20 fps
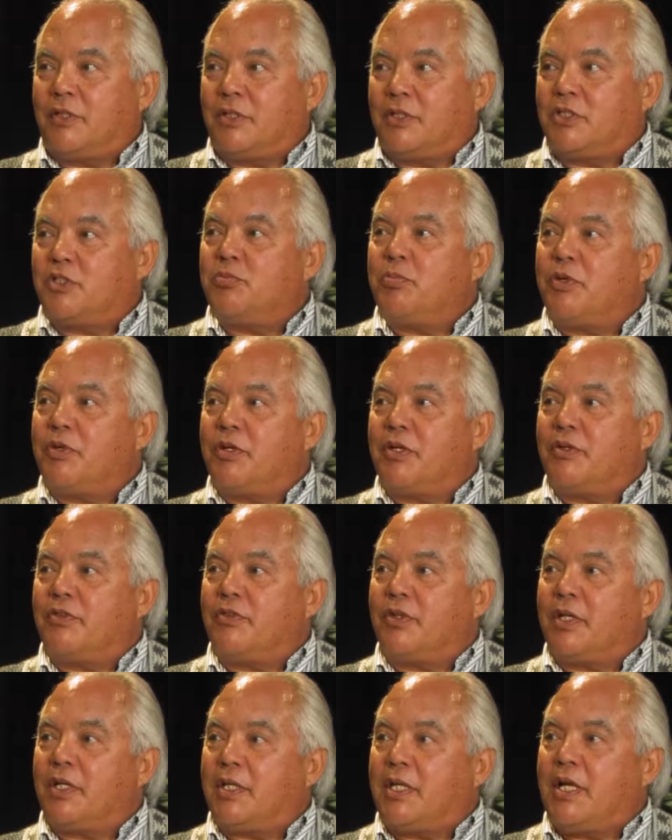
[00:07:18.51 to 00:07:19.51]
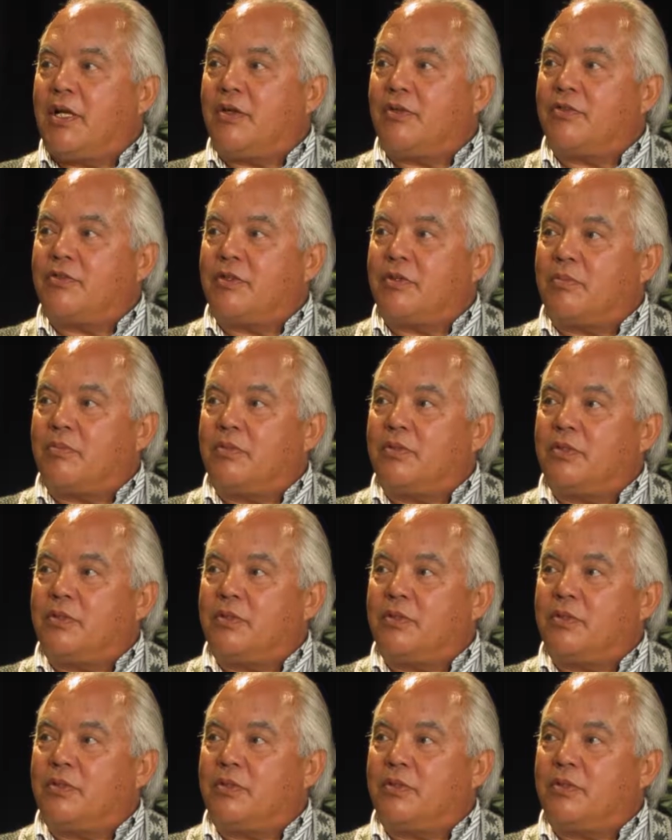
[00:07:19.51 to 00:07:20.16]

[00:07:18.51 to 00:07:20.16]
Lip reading: experience that allows them